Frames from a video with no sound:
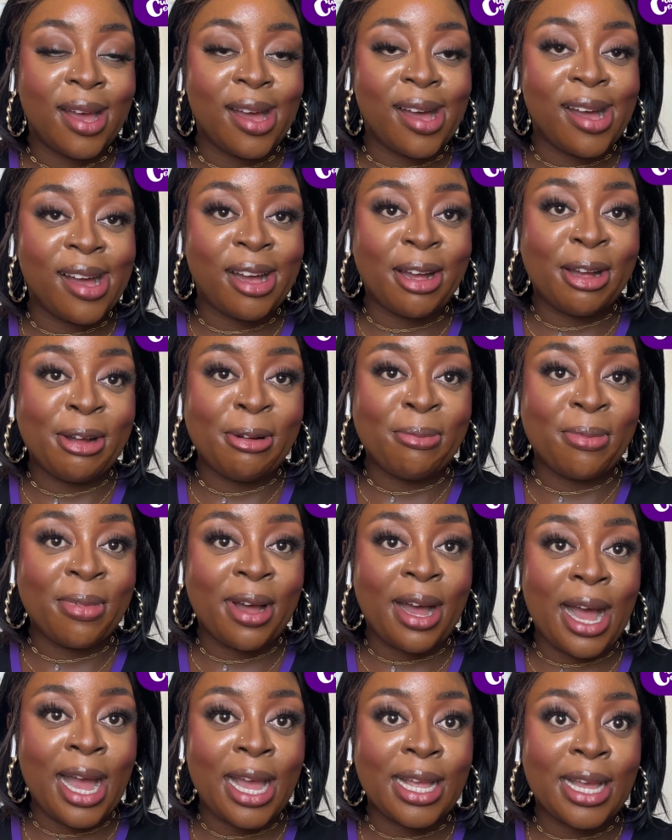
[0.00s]

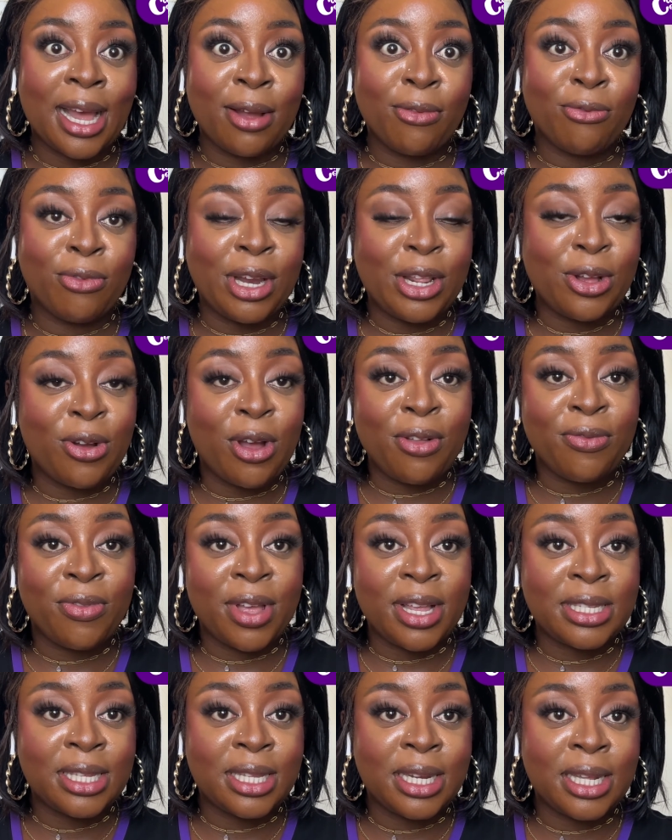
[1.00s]
I really got
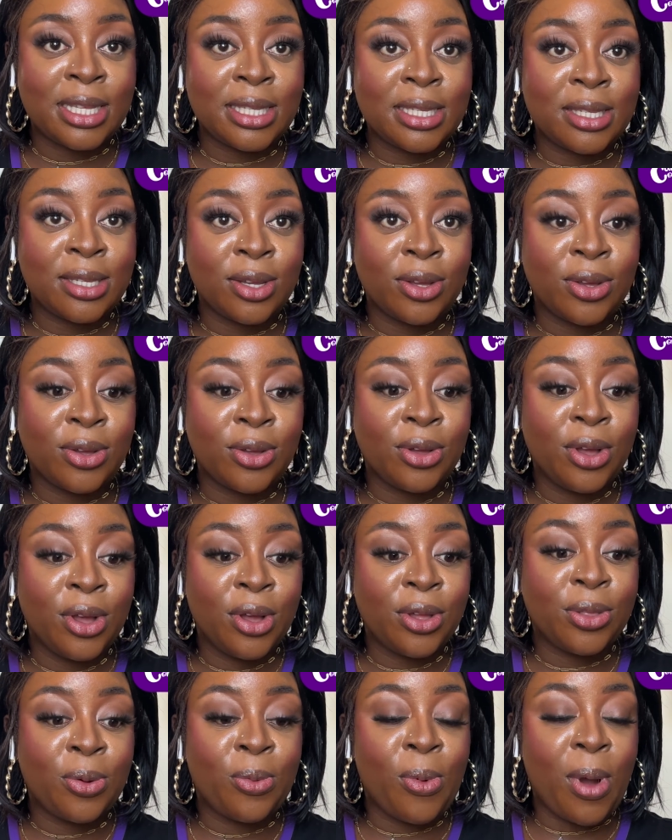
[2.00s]
invested into
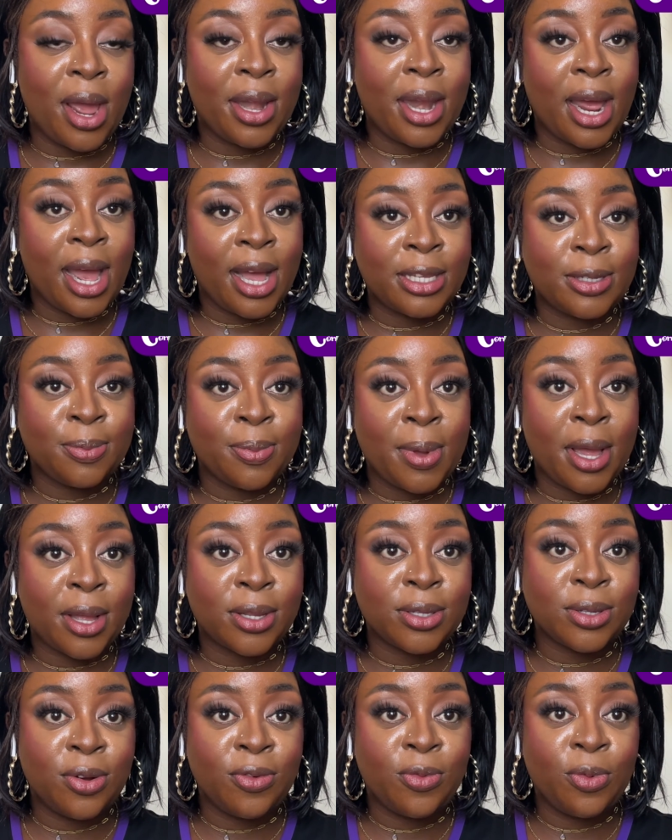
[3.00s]
the wider
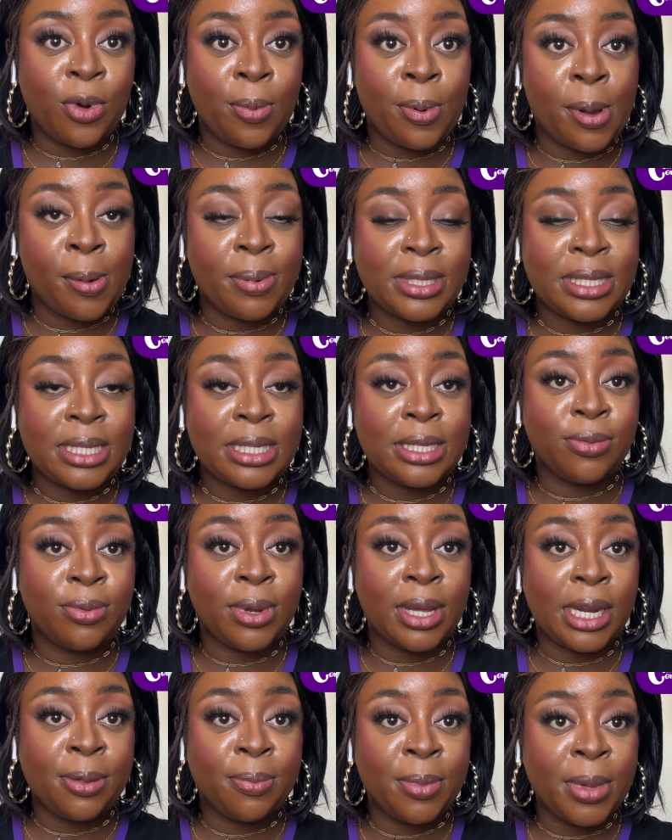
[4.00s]
aspects of what publicity
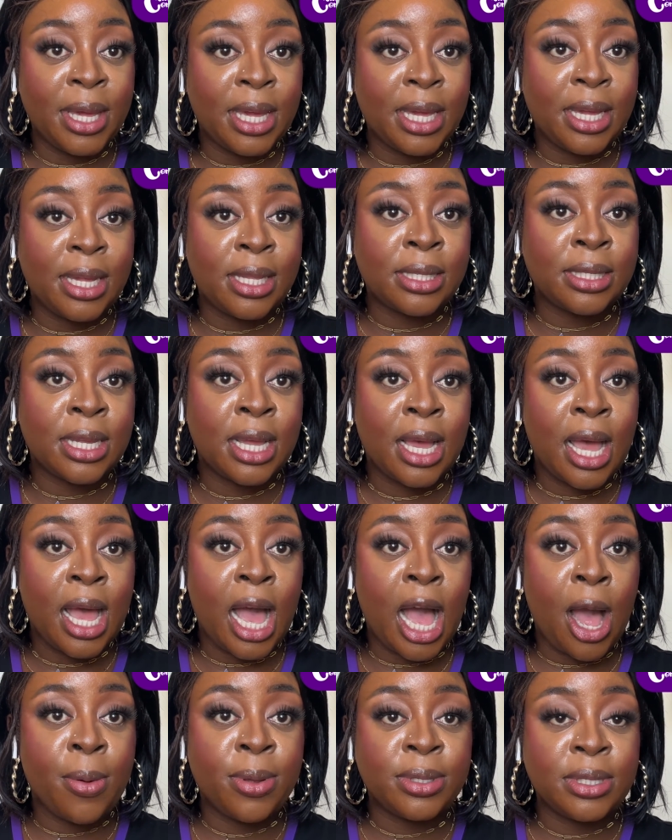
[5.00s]
really means,
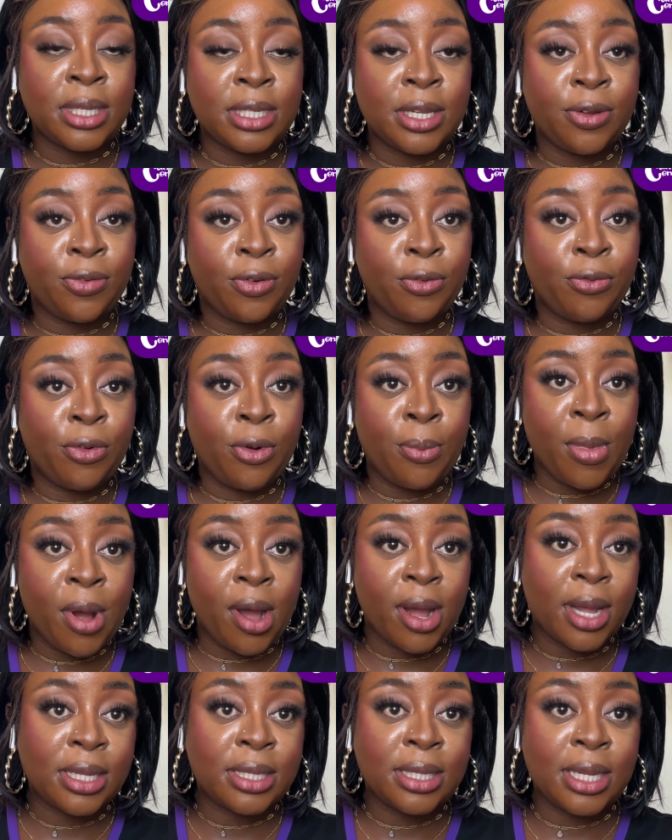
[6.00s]
how is it different from
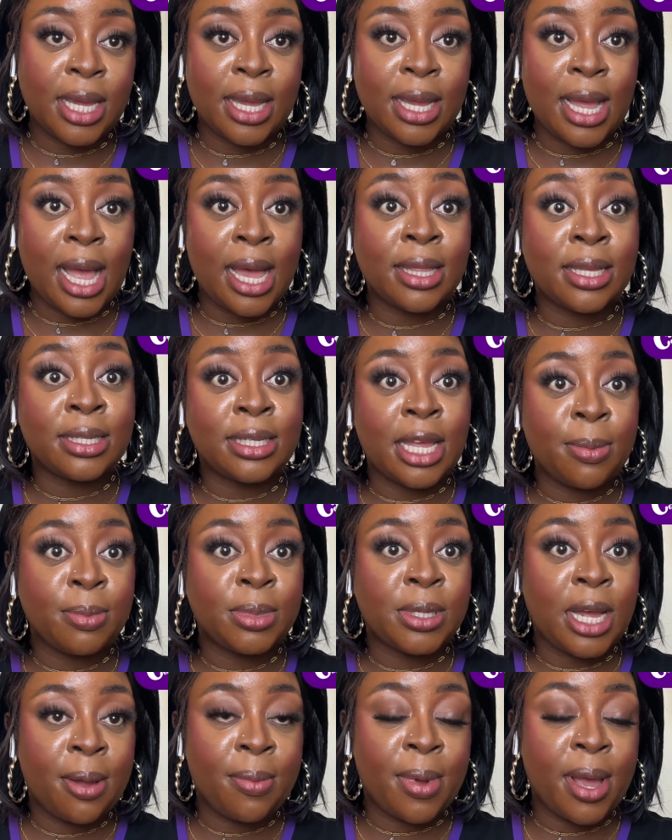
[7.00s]
marketing. At the same
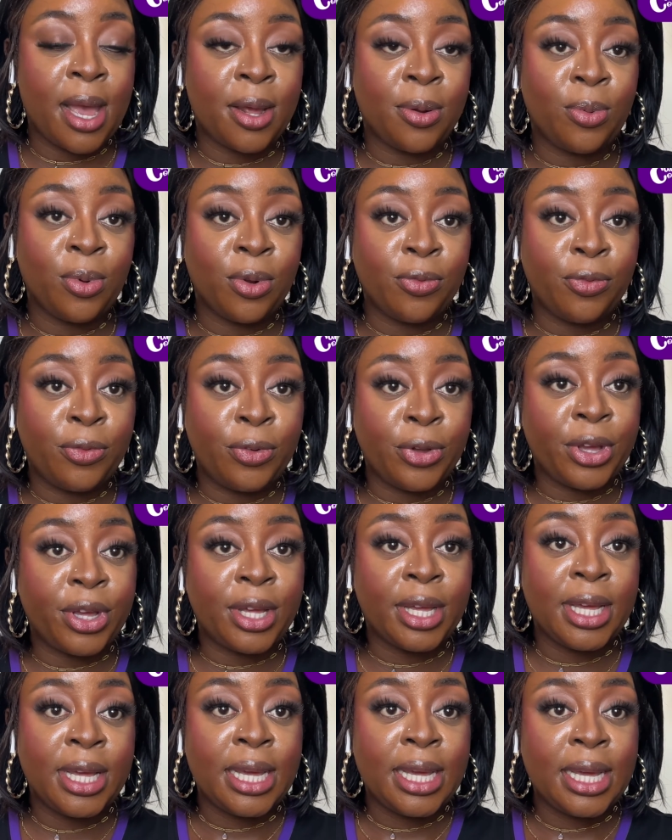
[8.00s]
time, I had one foot
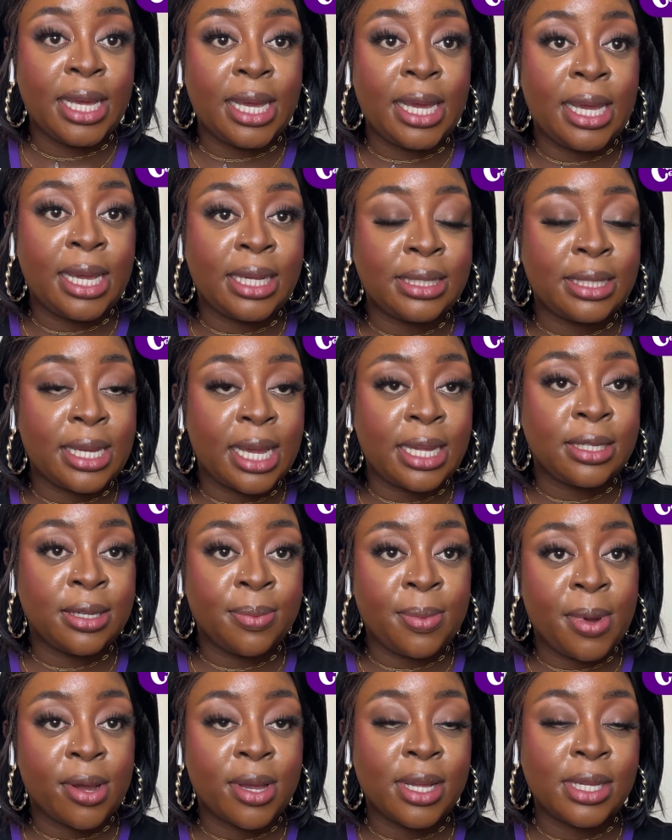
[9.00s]
in data
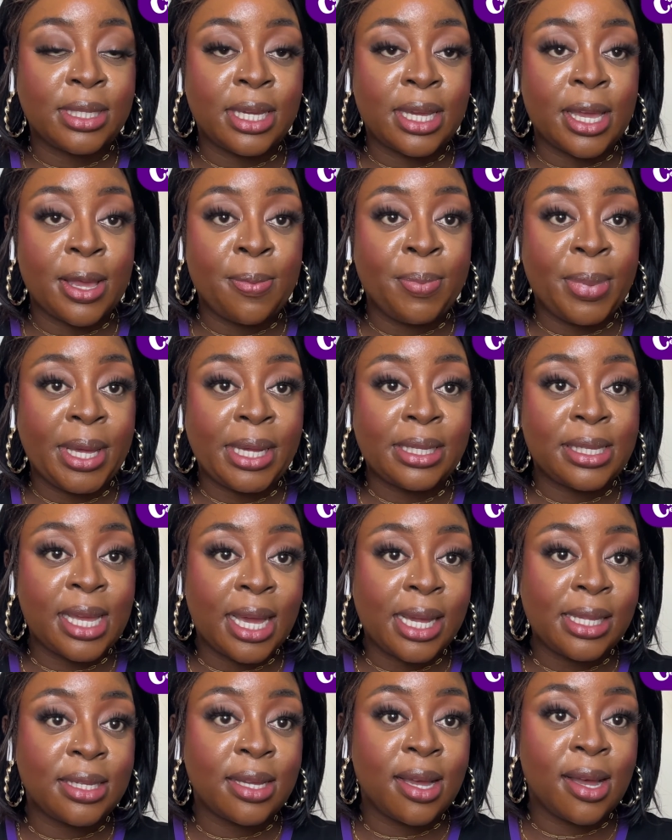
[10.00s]
marketing and big
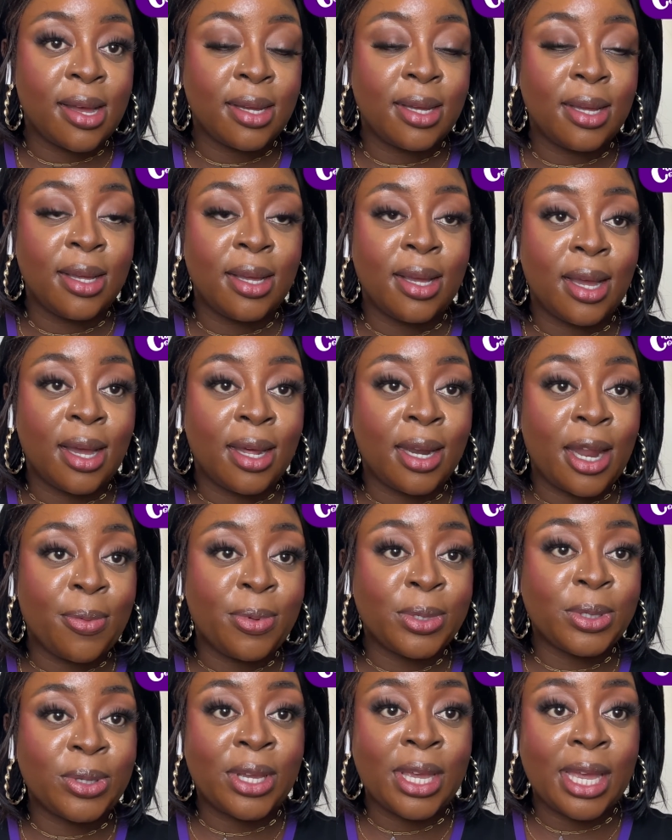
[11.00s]
data, and I
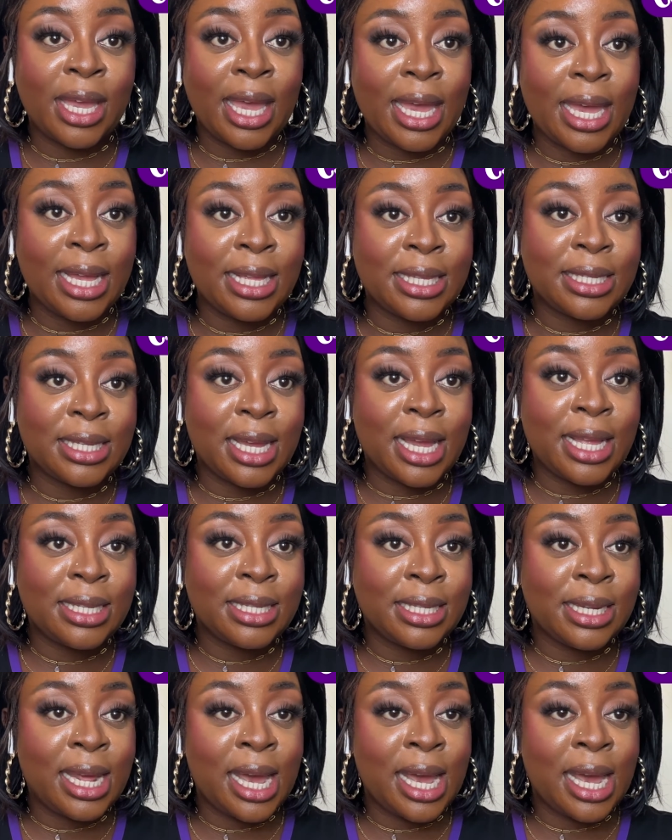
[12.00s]
was looking at insights and